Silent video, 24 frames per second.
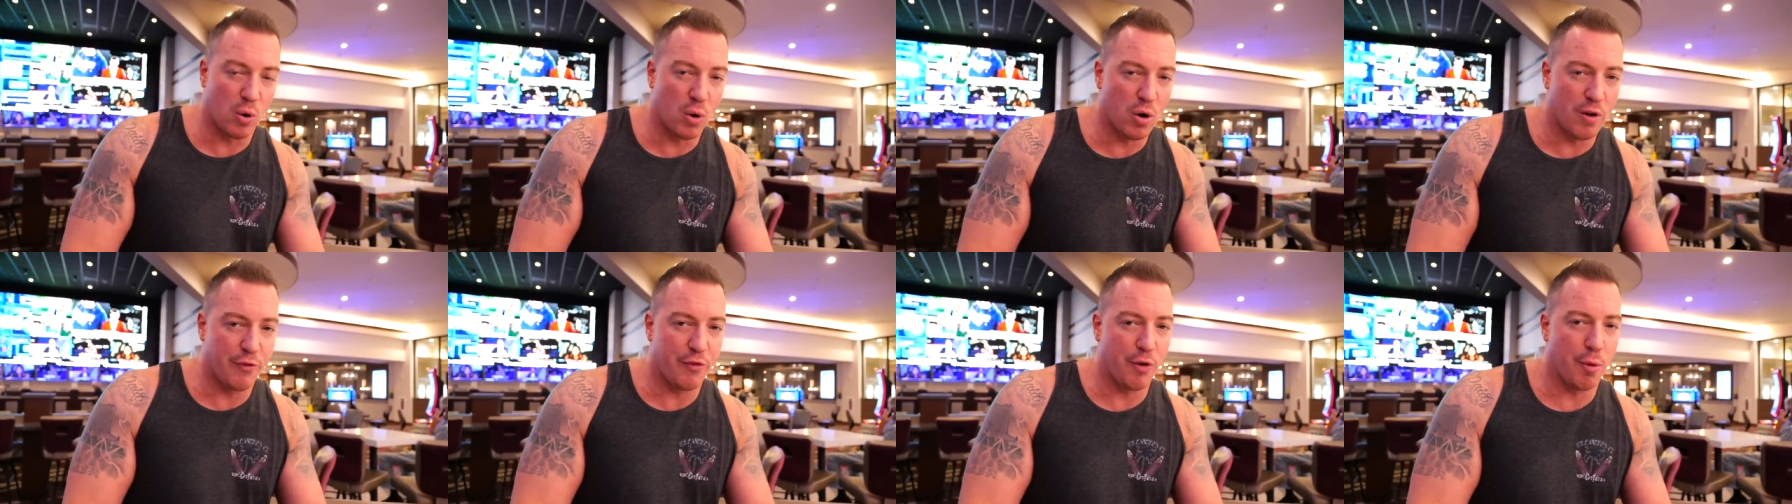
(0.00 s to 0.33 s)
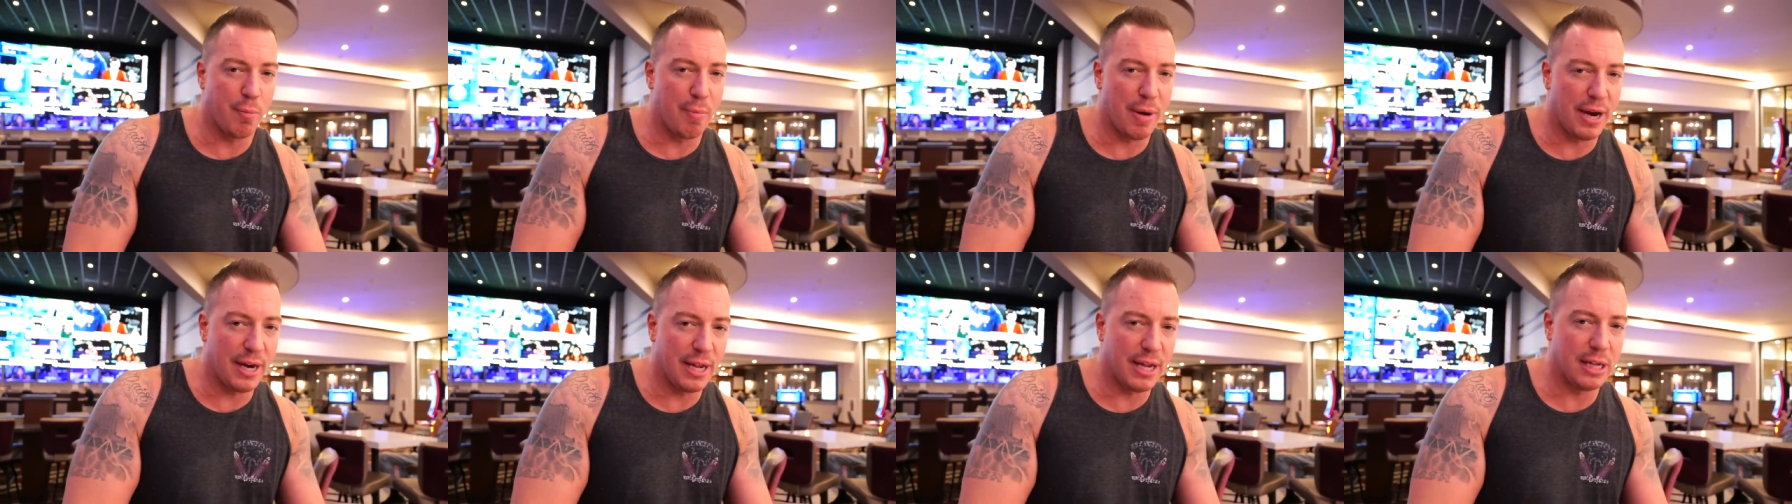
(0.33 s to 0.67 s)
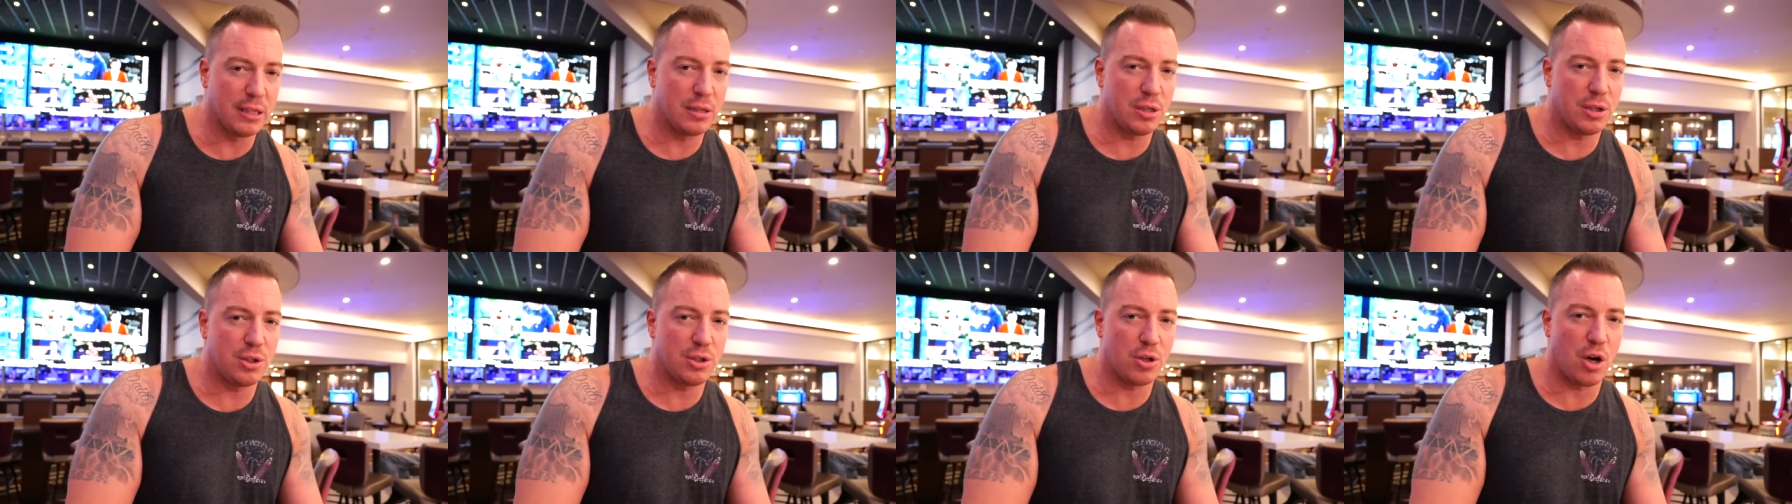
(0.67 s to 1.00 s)
Or if you're betting
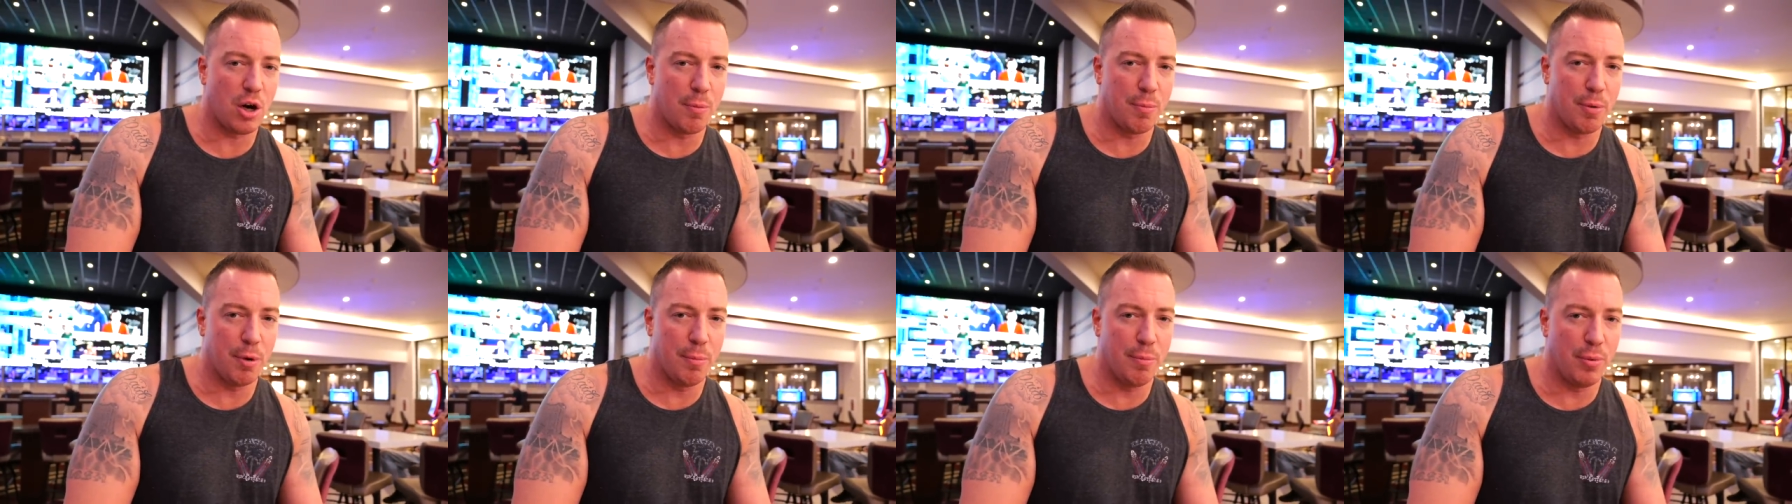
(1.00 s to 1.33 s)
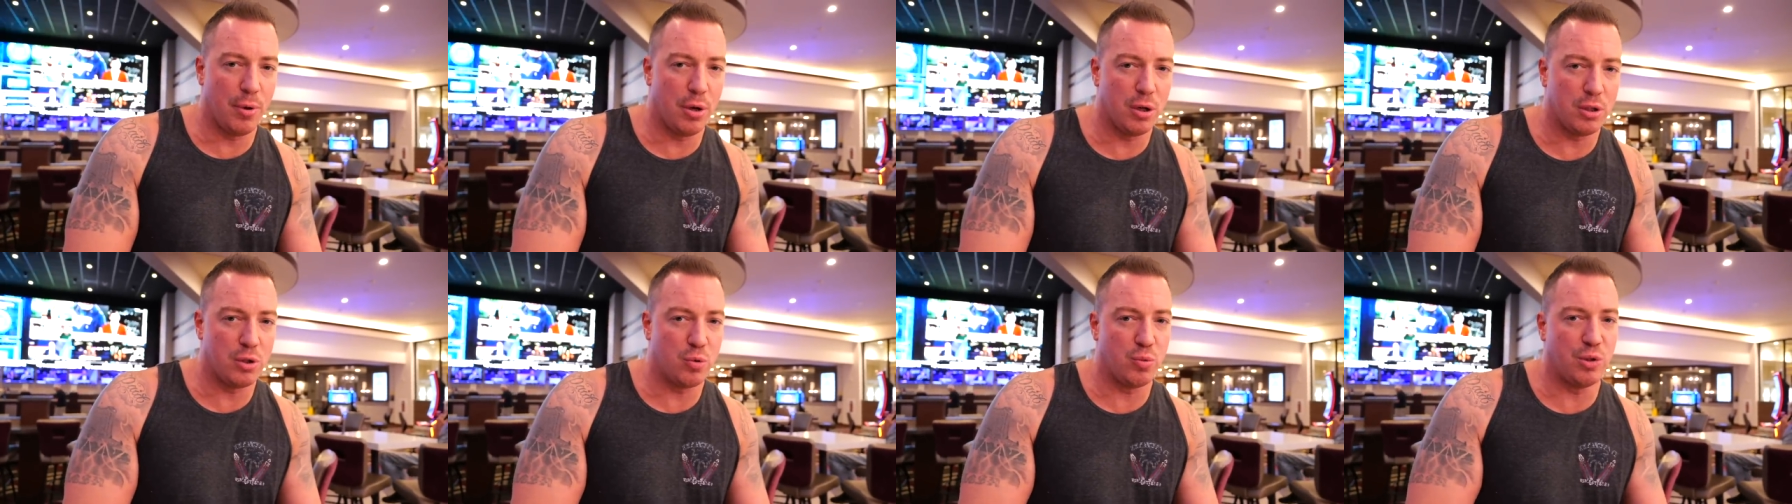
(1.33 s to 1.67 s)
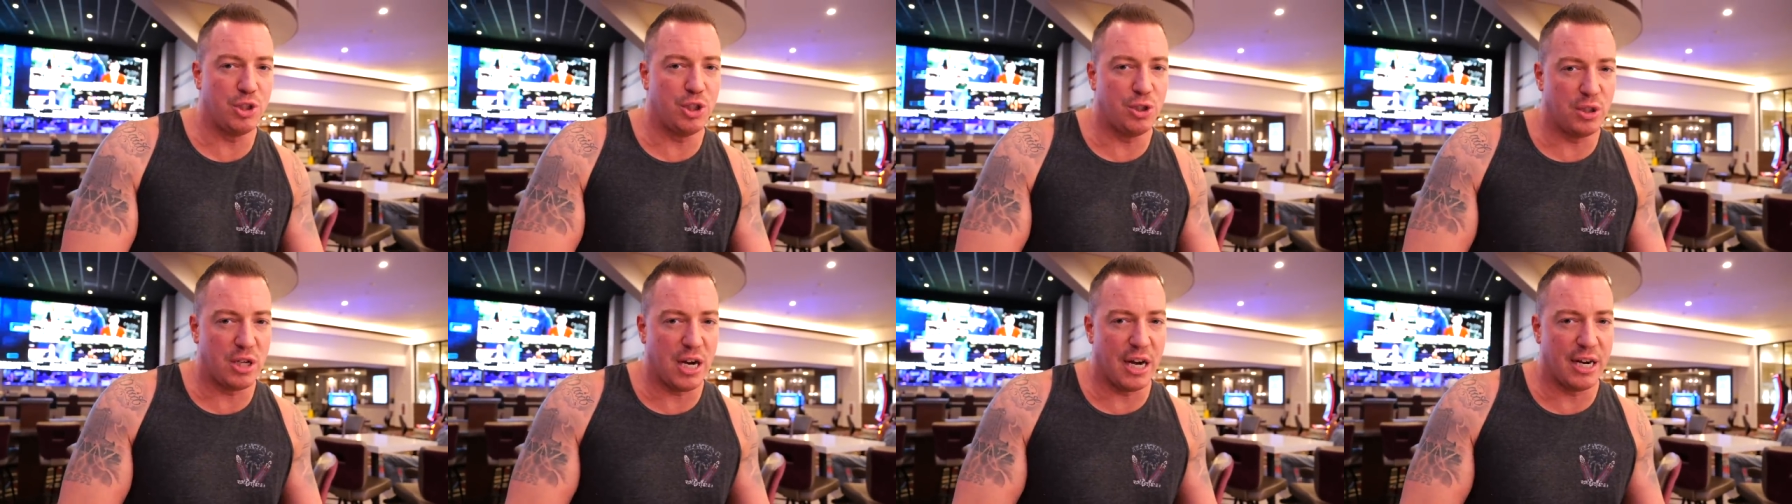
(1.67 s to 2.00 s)
at the sharper books,
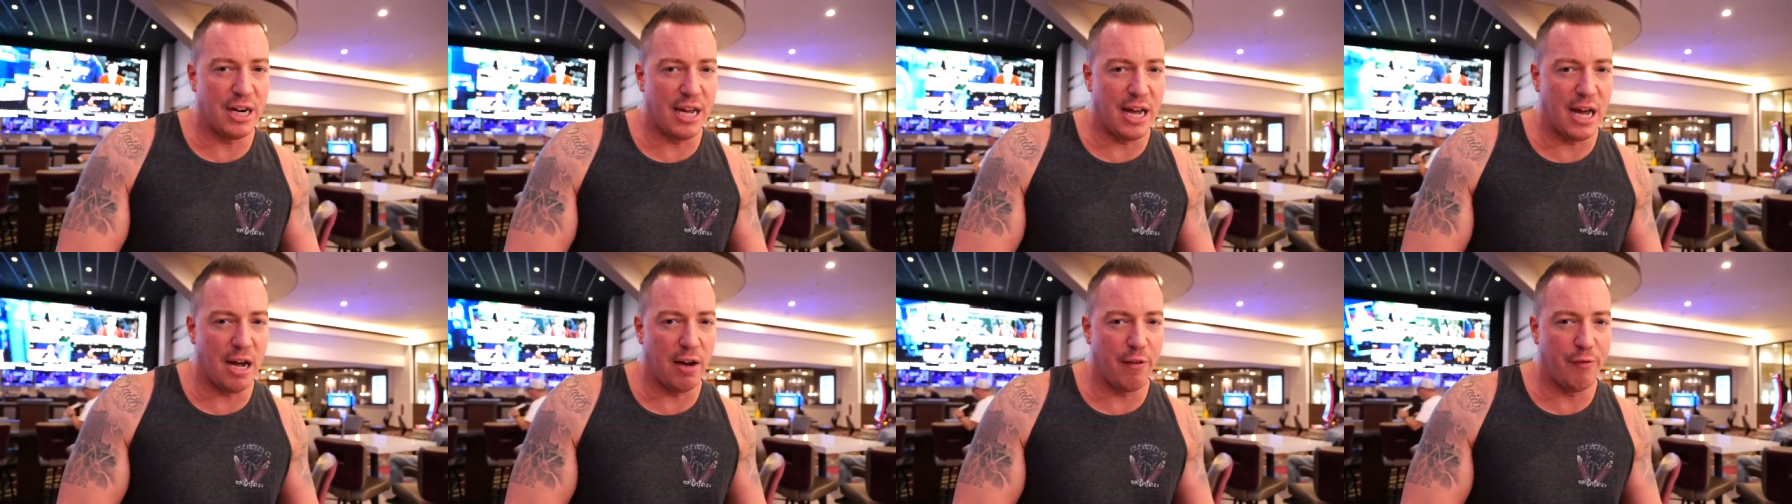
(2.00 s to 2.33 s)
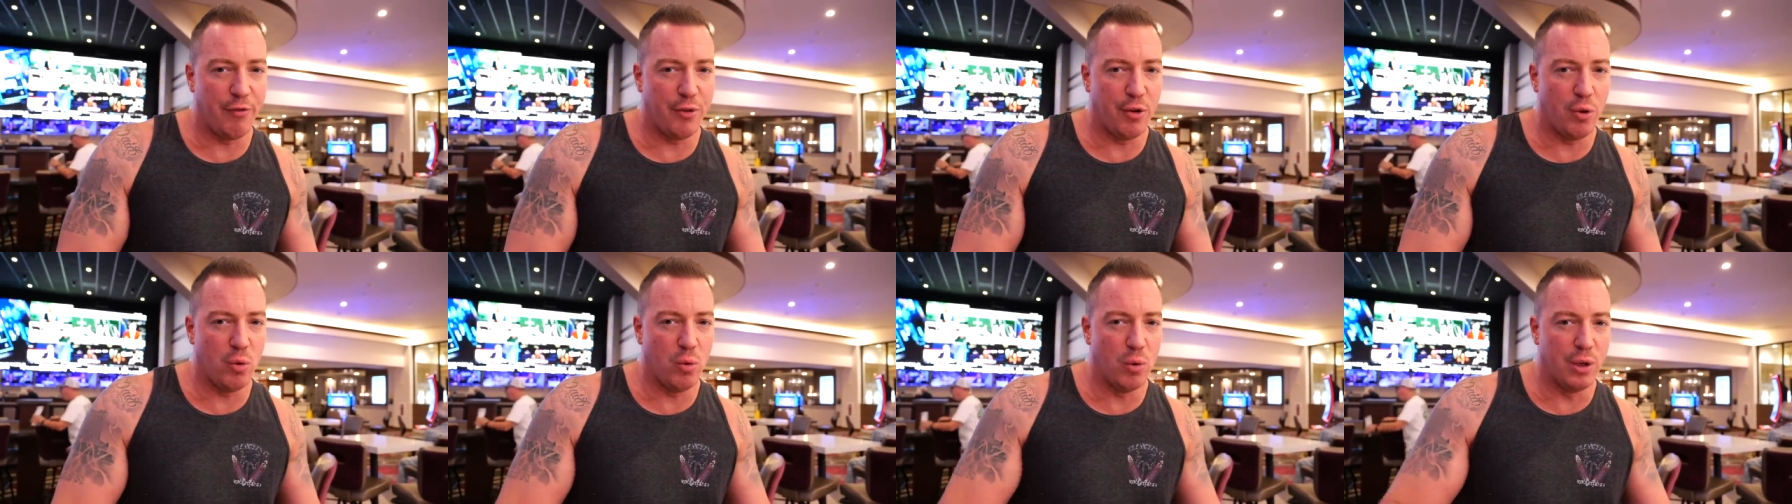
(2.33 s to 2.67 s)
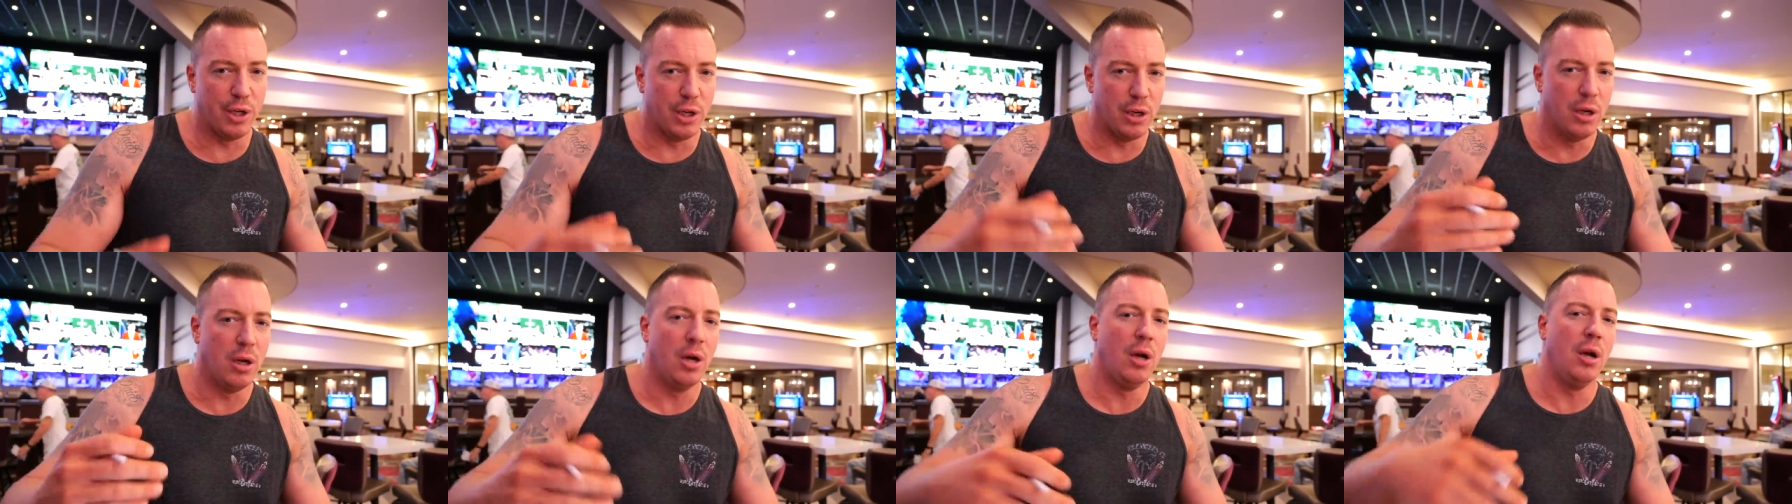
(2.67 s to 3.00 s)
which you kind of have to
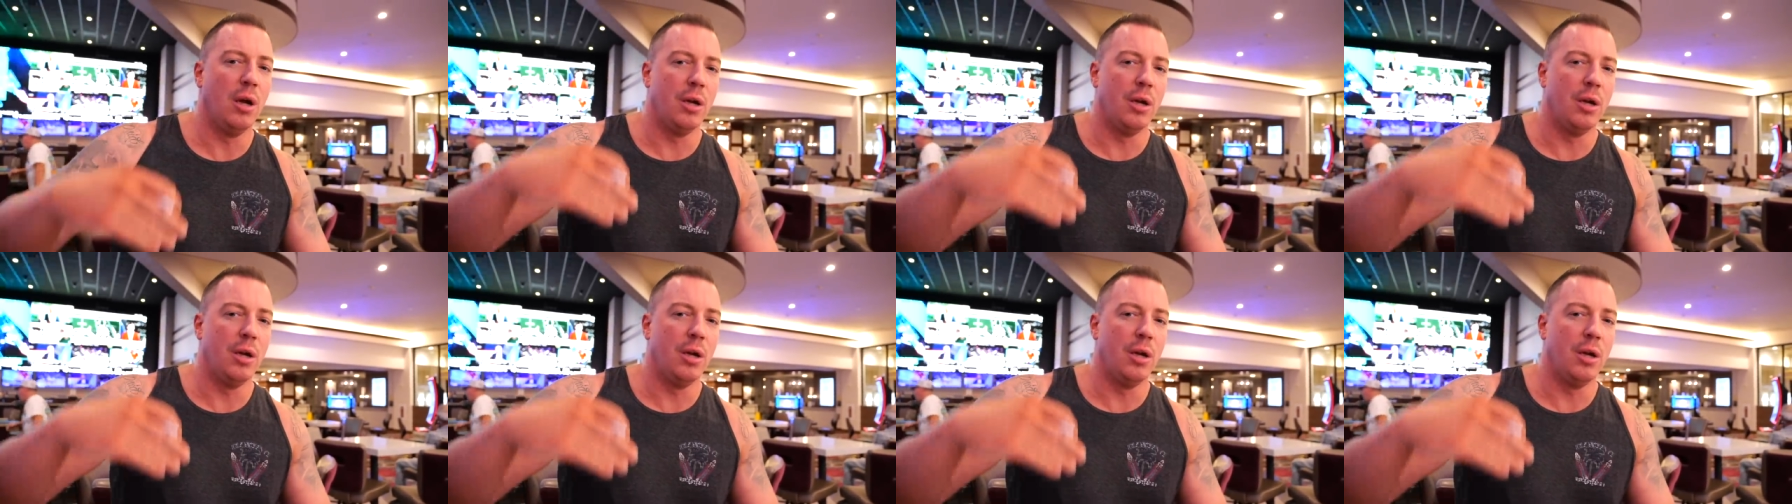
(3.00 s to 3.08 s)
when